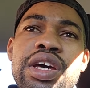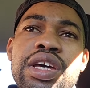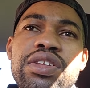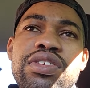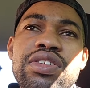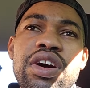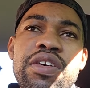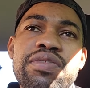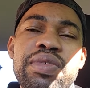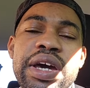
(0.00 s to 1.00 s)
It's
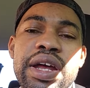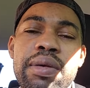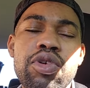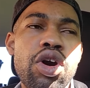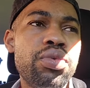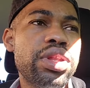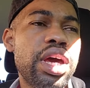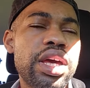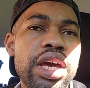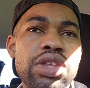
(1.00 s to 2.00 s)
tough, man. I'm going with
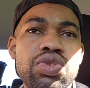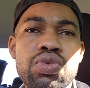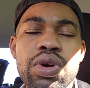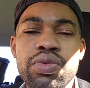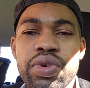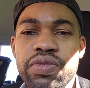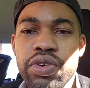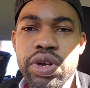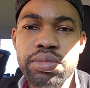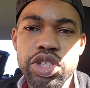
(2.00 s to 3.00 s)
a 2-1 win
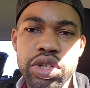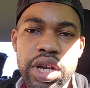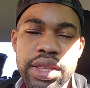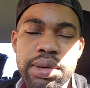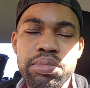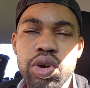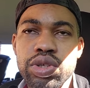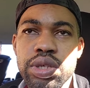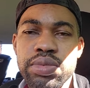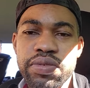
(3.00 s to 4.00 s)
for Real Madrid. I think
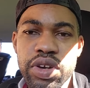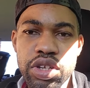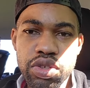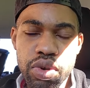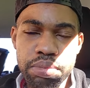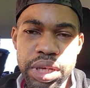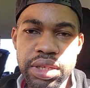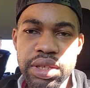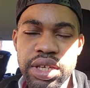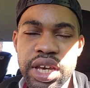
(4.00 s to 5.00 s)
both teams definitely going to score.
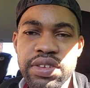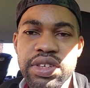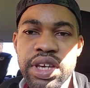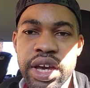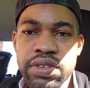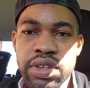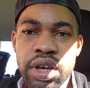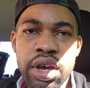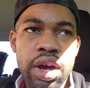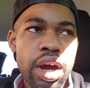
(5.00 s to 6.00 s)
BTTS, yes.
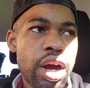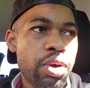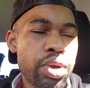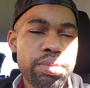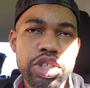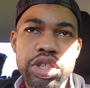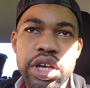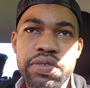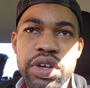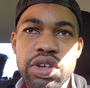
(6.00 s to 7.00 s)
Real Madrid
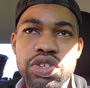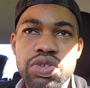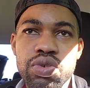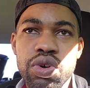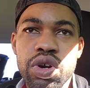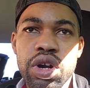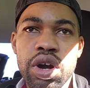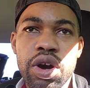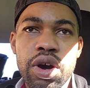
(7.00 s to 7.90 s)
definitely going to score.